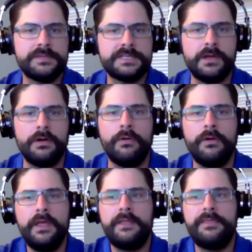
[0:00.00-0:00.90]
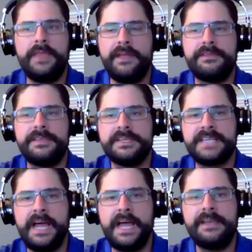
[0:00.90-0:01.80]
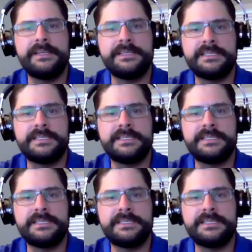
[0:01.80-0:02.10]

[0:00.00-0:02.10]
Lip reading: So they designed it